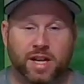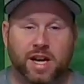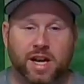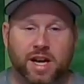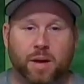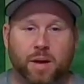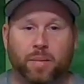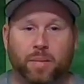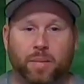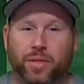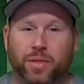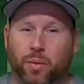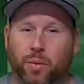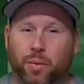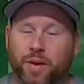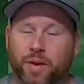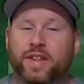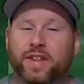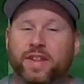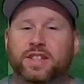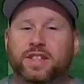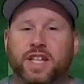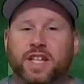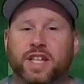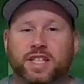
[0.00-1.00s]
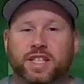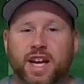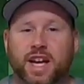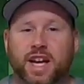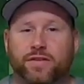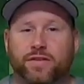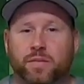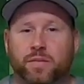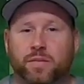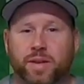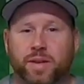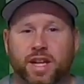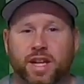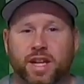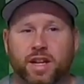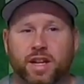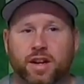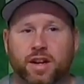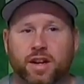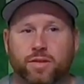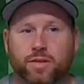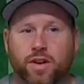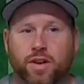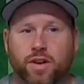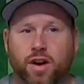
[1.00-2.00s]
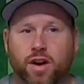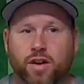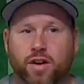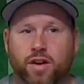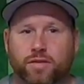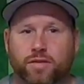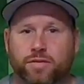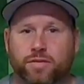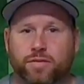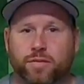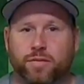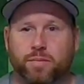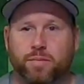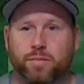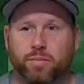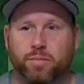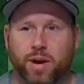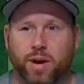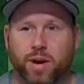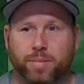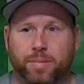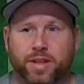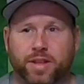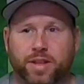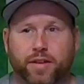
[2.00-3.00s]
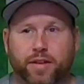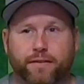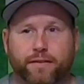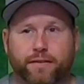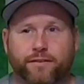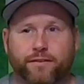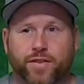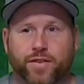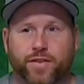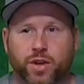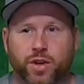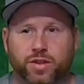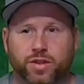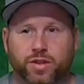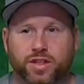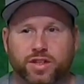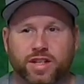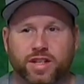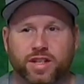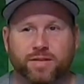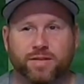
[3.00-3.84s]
But the one that sticks out for me of probably the first,